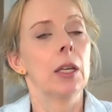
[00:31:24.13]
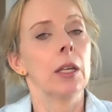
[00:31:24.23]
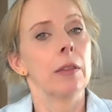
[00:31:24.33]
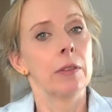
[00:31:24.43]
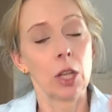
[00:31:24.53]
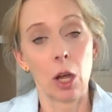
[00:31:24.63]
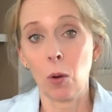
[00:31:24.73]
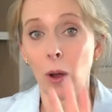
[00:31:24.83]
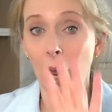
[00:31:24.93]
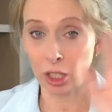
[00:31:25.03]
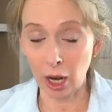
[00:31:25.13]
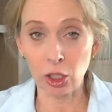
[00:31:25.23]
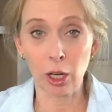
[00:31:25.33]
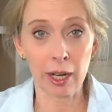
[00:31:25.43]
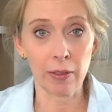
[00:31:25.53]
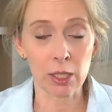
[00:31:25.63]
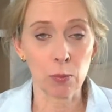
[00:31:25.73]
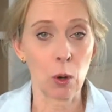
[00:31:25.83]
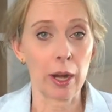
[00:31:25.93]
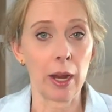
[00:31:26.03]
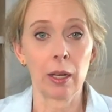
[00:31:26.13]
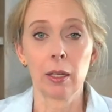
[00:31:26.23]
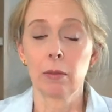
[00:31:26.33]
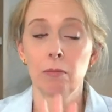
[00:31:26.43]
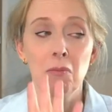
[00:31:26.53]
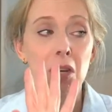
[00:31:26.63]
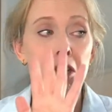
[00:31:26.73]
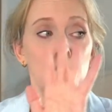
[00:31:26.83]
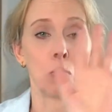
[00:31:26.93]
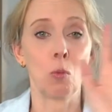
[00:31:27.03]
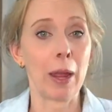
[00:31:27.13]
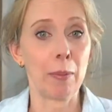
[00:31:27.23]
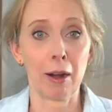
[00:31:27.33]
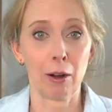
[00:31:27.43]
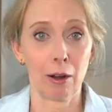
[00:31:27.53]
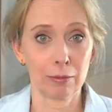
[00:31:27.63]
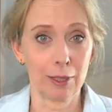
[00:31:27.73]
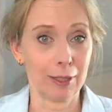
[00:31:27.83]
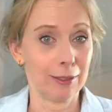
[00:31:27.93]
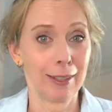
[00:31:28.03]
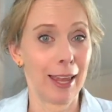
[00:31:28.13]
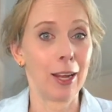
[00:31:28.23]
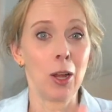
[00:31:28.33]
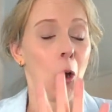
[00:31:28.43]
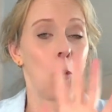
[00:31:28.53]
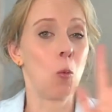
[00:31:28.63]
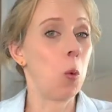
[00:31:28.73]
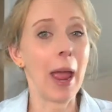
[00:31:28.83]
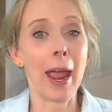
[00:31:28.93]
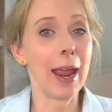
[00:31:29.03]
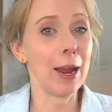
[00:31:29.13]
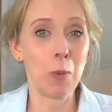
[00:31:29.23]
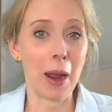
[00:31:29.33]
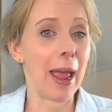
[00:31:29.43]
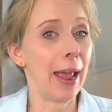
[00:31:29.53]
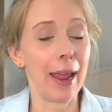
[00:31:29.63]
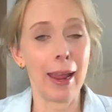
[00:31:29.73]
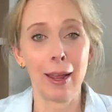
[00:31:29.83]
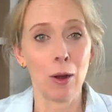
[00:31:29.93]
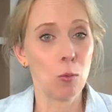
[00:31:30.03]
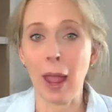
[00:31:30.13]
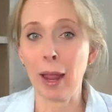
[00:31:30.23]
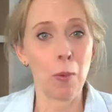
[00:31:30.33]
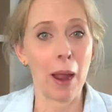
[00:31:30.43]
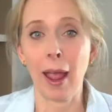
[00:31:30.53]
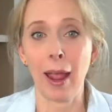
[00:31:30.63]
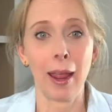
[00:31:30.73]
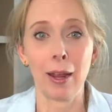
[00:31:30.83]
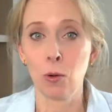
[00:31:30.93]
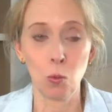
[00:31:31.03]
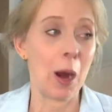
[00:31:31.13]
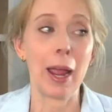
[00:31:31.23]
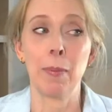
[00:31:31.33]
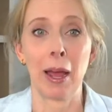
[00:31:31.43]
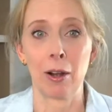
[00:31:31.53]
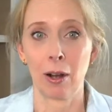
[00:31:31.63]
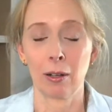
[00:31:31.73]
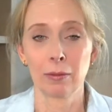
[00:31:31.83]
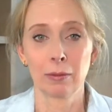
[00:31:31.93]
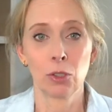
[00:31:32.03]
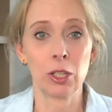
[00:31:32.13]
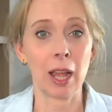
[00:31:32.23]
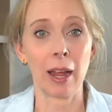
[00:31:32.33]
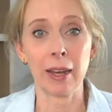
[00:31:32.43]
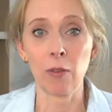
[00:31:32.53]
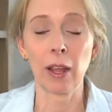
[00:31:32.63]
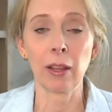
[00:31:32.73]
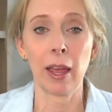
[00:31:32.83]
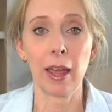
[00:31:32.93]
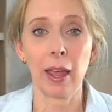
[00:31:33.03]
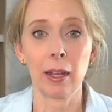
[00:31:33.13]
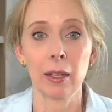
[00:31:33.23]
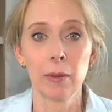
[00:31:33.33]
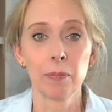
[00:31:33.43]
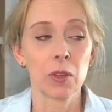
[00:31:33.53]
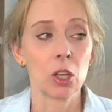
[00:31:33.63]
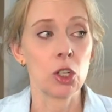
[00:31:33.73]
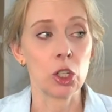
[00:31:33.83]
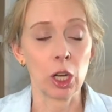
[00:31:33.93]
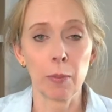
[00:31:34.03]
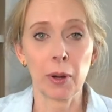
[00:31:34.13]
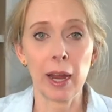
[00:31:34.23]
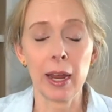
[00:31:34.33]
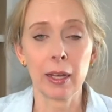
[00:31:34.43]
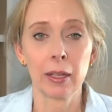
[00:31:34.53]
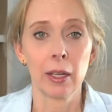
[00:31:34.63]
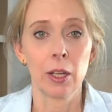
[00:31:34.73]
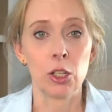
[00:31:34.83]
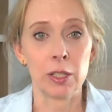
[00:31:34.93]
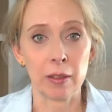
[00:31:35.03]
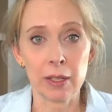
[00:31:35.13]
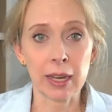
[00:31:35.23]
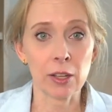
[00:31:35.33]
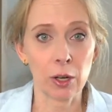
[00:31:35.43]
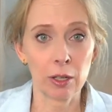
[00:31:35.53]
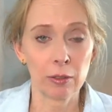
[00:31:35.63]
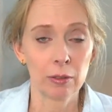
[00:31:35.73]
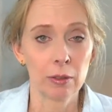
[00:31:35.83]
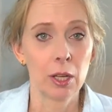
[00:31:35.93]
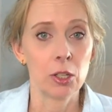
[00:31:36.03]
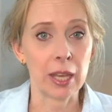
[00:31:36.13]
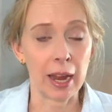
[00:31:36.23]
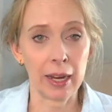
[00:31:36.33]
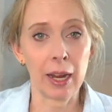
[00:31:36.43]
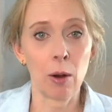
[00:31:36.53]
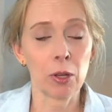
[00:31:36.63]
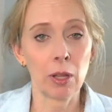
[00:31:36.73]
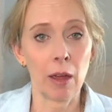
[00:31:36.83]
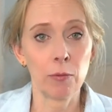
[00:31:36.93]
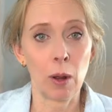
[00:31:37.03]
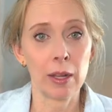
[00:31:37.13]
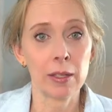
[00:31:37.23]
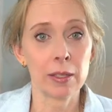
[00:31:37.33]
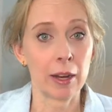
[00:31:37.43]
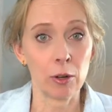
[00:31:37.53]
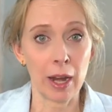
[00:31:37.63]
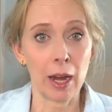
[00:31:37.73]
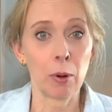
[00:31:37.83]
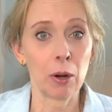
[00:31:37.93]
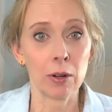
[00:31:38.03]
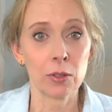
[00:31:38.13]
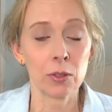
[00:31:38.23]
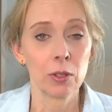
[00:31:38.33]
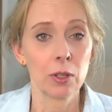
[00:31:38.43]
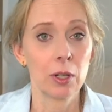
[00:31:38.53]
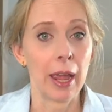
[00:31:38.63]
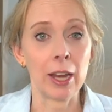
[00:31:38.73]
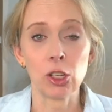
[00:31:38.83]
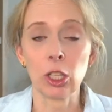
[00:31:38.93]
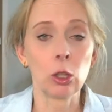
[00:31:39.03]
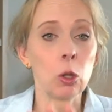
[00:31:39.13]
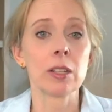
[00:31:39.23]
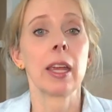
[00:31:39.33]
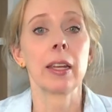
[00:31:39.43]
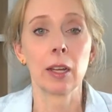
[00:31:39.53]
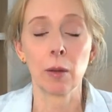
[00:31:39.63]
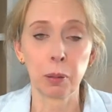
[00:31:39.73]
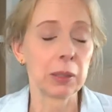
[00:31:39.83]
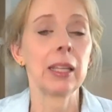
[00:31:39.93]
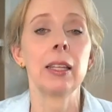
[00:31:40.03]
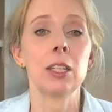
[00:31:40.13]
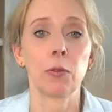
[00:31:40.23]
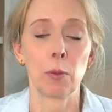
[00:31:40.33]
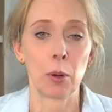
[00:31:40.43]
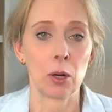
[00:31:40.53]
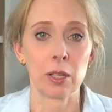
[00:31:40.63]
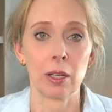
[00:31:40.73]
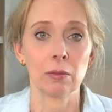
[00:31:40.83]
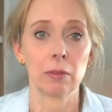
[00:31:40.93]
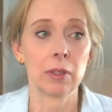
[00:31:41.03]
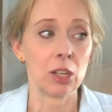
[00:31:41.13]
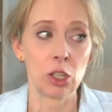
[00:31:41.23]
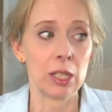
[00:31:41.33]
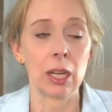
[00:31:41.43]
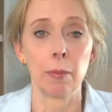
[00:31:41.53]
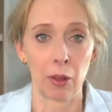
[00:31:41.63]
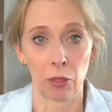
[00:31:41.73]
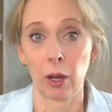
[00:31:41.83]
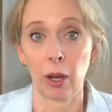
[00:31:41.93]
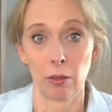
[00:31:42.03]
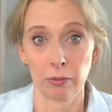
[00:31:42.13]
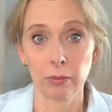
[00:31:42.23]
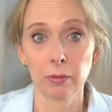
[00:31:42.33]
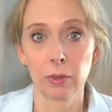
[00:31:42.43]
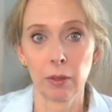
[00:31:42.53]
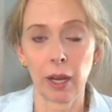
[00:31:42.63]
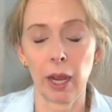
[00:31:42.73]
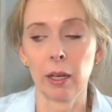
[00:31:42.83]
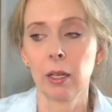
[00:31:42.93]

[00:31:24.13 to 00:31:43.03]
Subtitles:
So I talked to her again this morning. She's way better, like way, way, way, way, way better. She's gotten out of LA. She took a break. She's in the desert. She's hanging out with her loved ones and her neighbors. And she looks like a completely different person than she did a month ago. Okay.